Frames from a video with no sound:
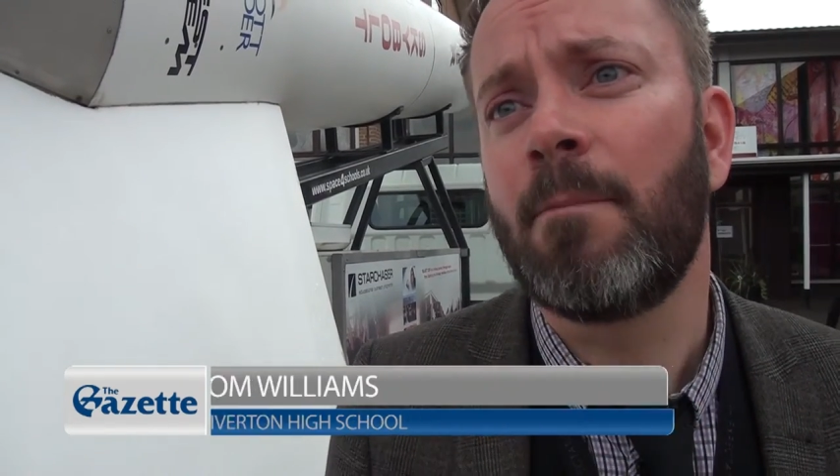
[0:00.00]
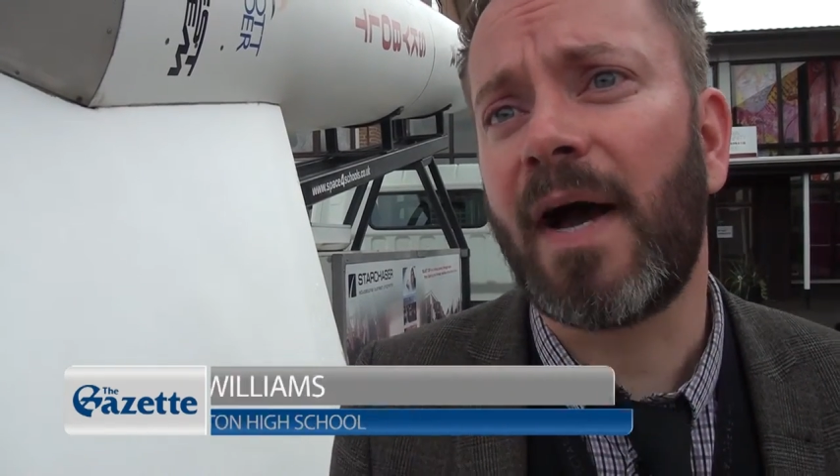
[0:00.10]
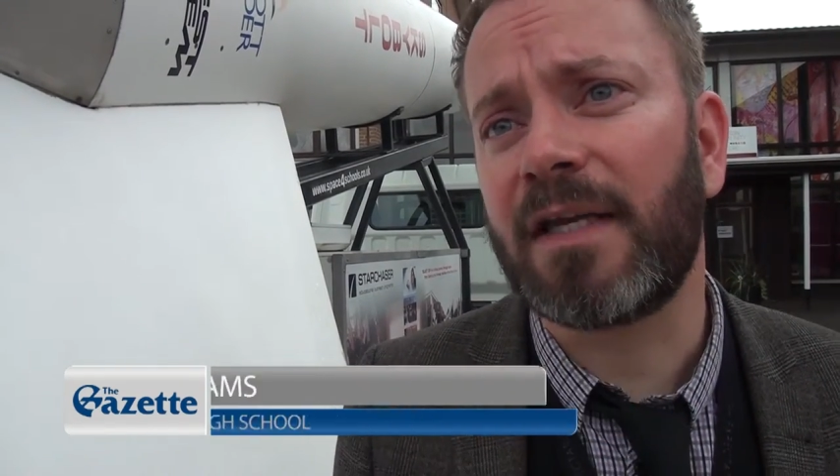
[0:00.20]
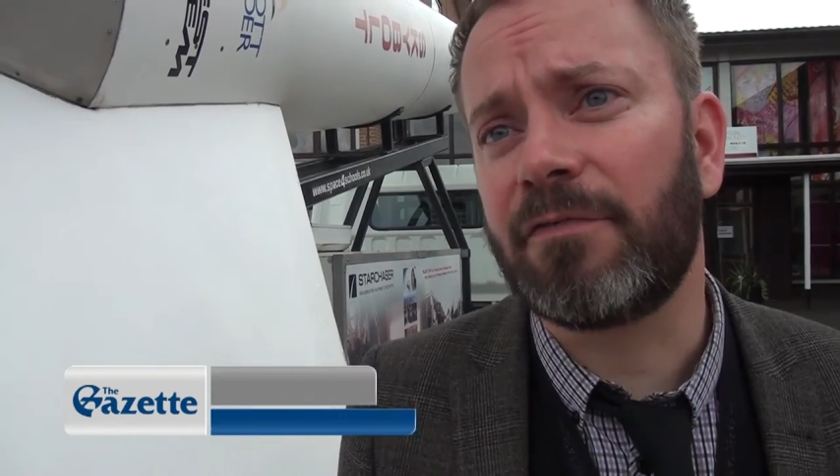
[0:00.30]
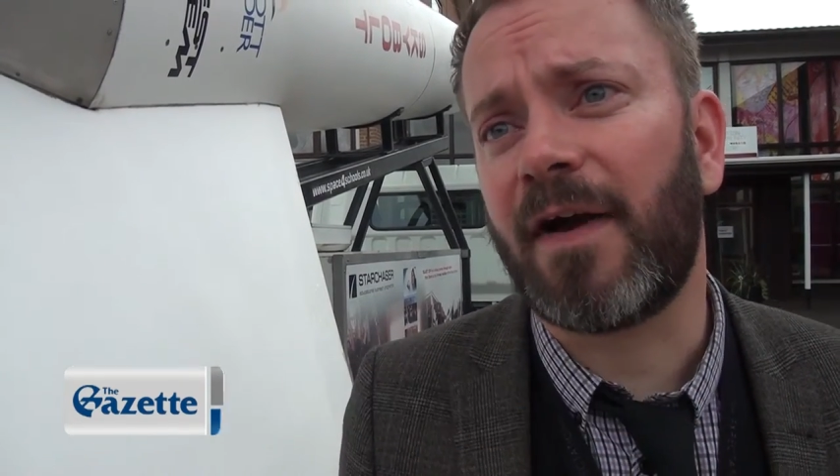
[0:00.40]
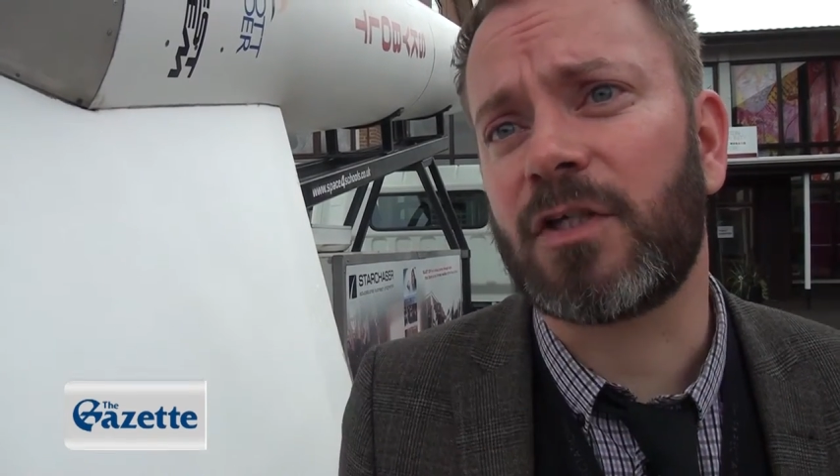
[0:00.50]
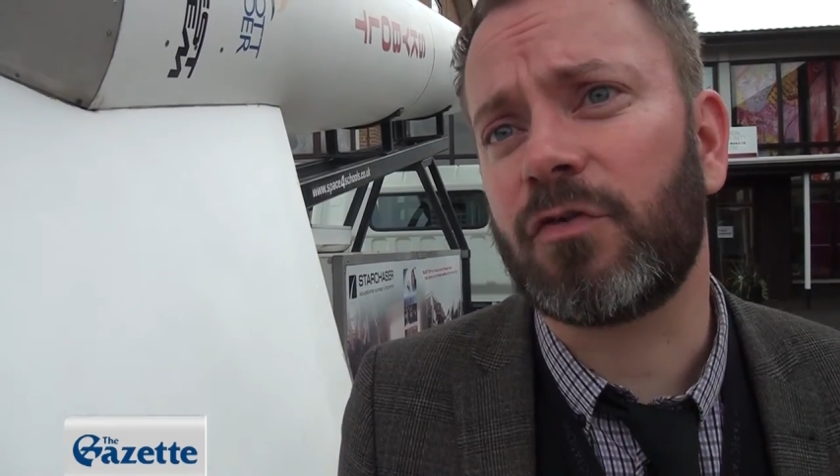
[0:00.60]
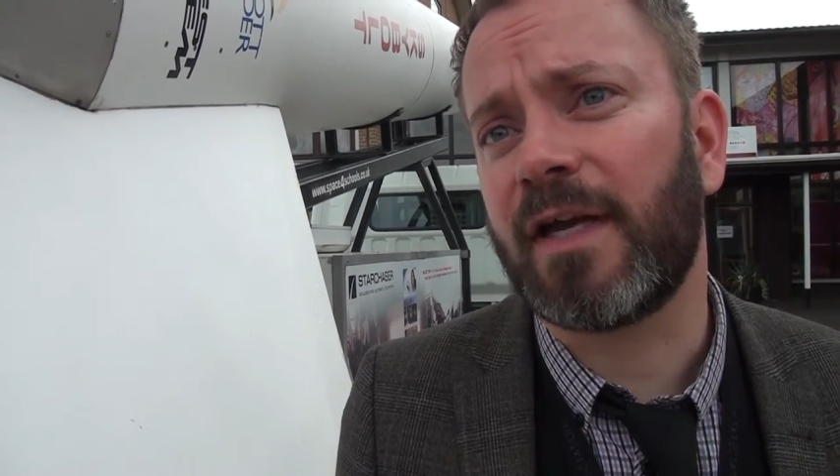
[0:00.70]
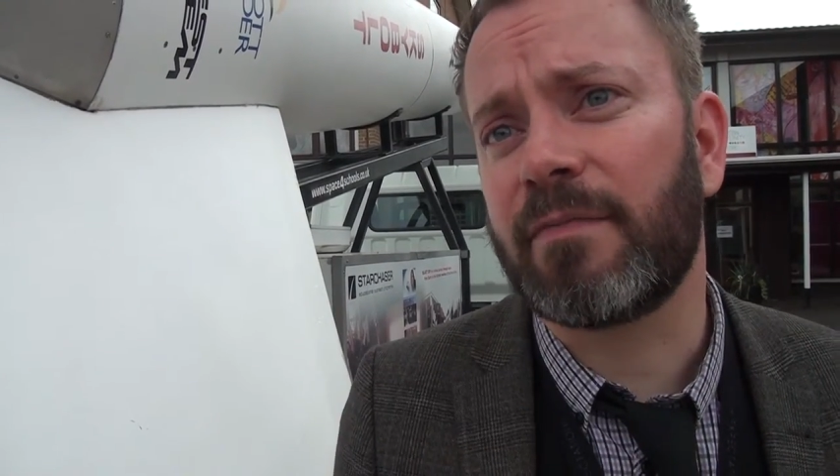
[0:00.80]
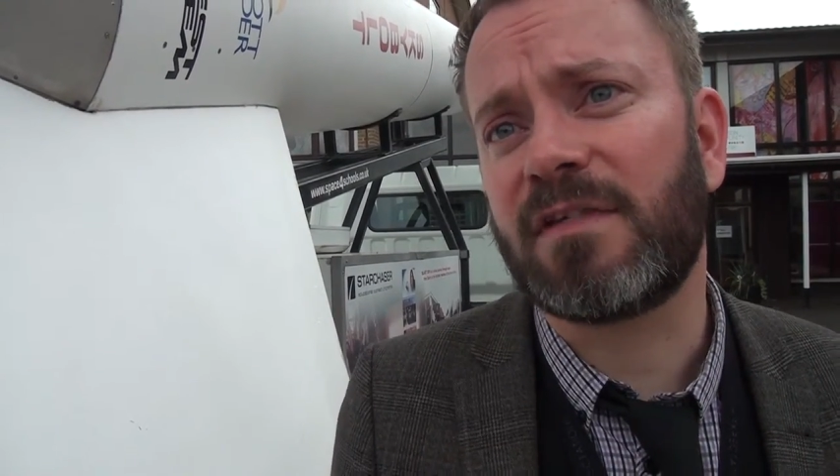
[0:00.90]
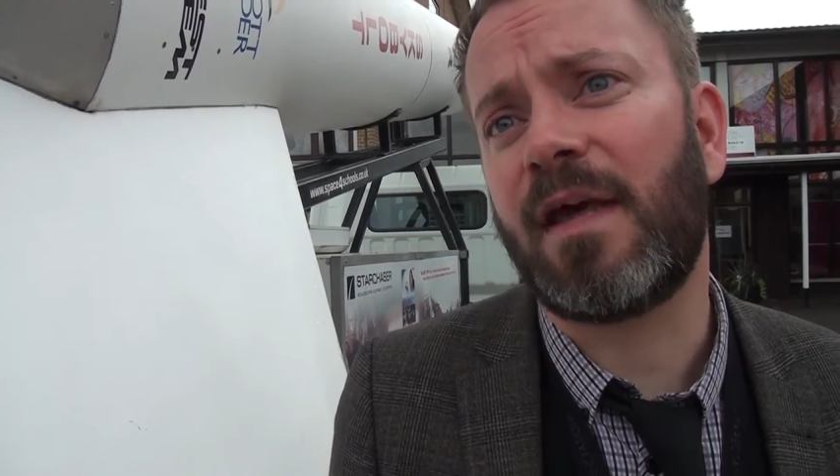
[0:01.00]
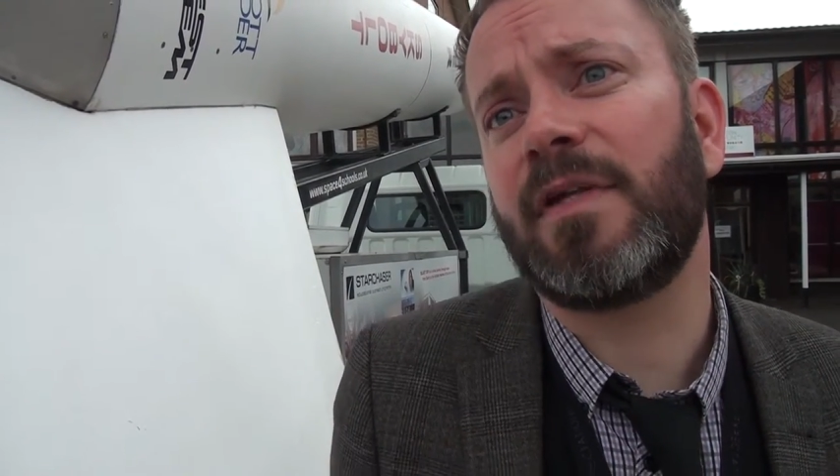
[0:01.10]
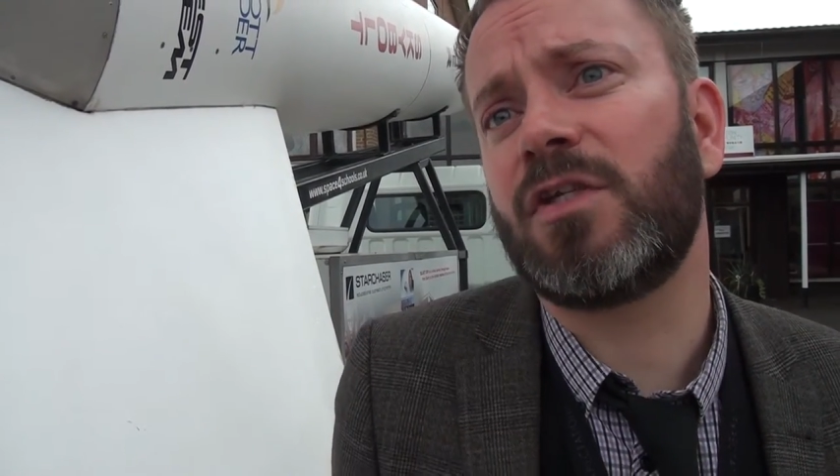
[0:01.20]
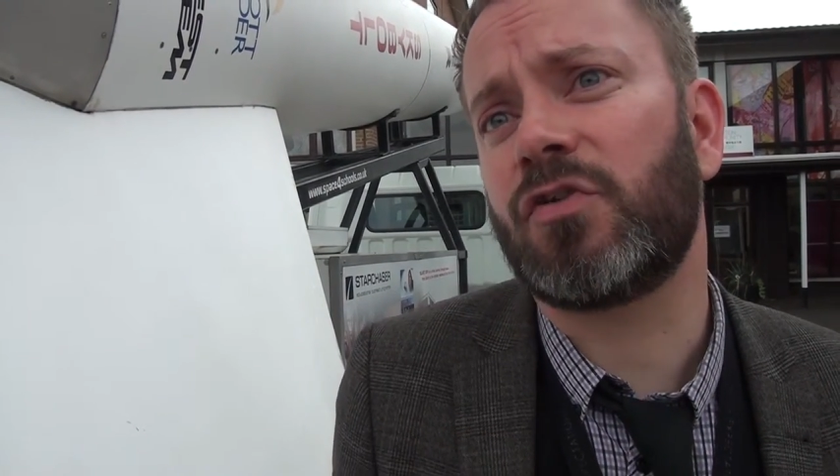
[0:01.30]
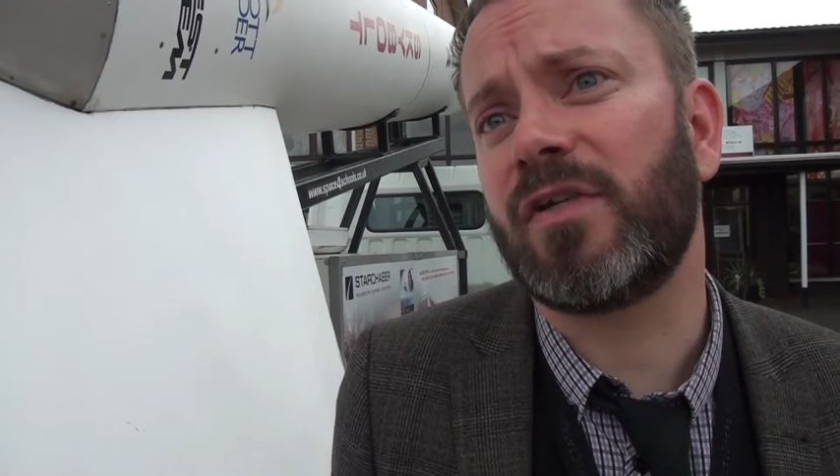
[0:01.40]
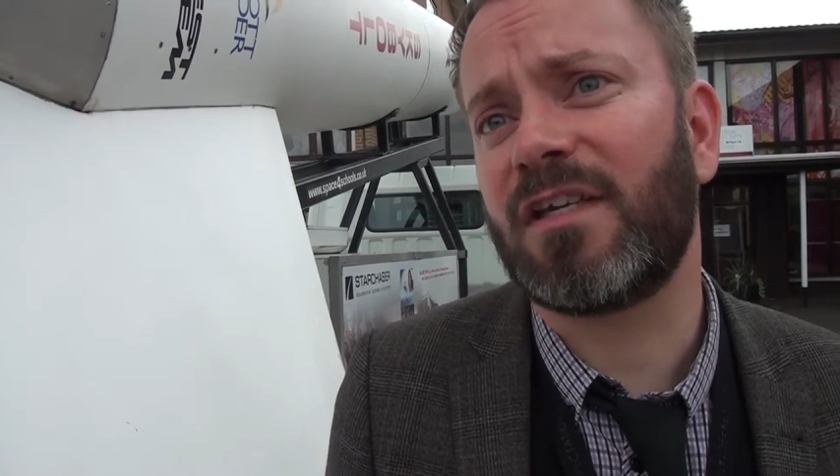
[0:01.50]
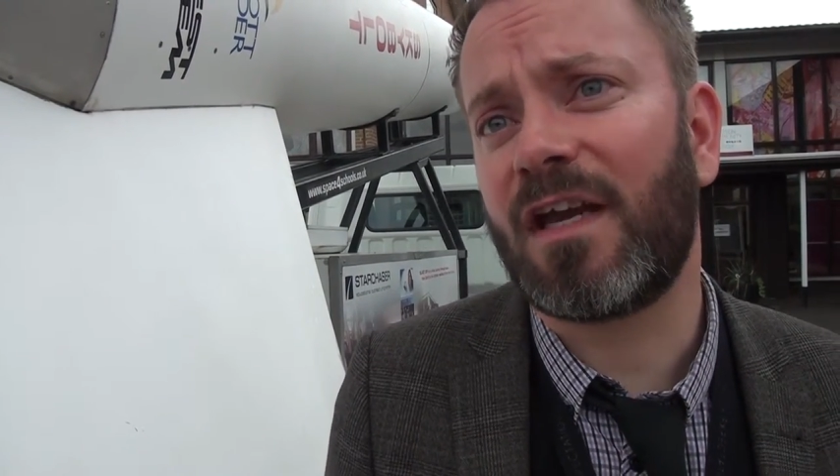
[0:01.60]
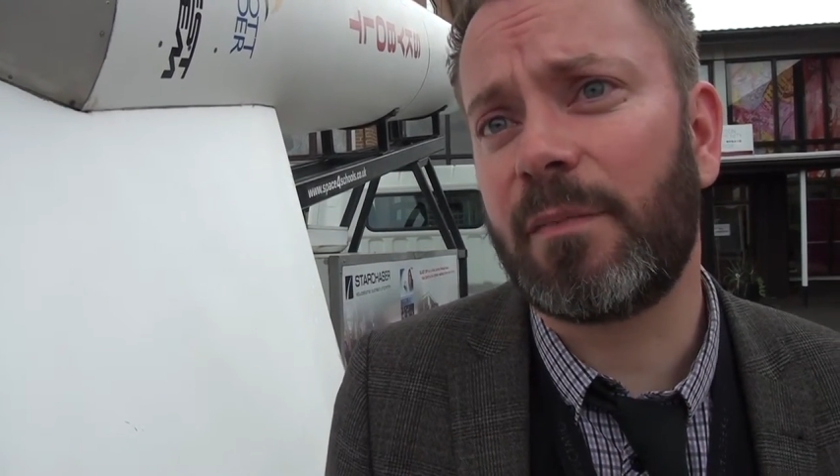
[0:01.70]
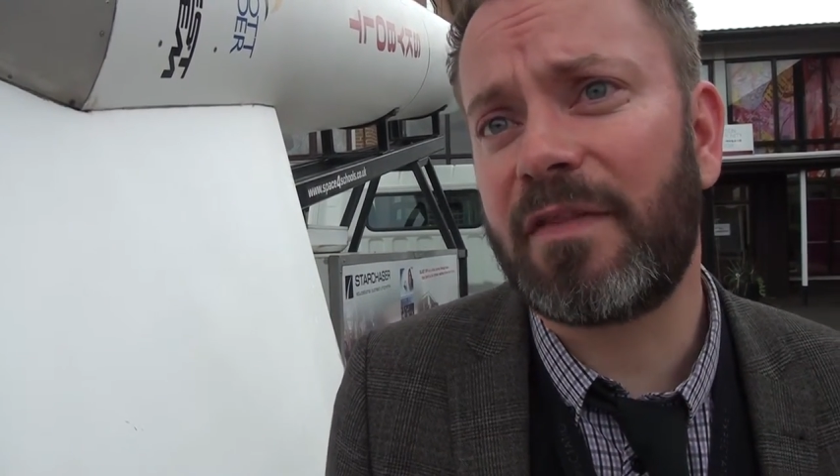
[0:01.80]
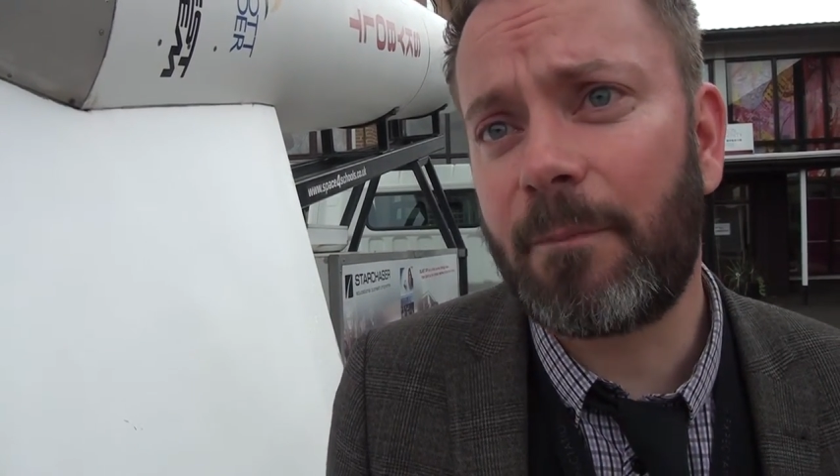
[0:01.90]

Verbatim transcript: manufacturing and the STEM industries are going to be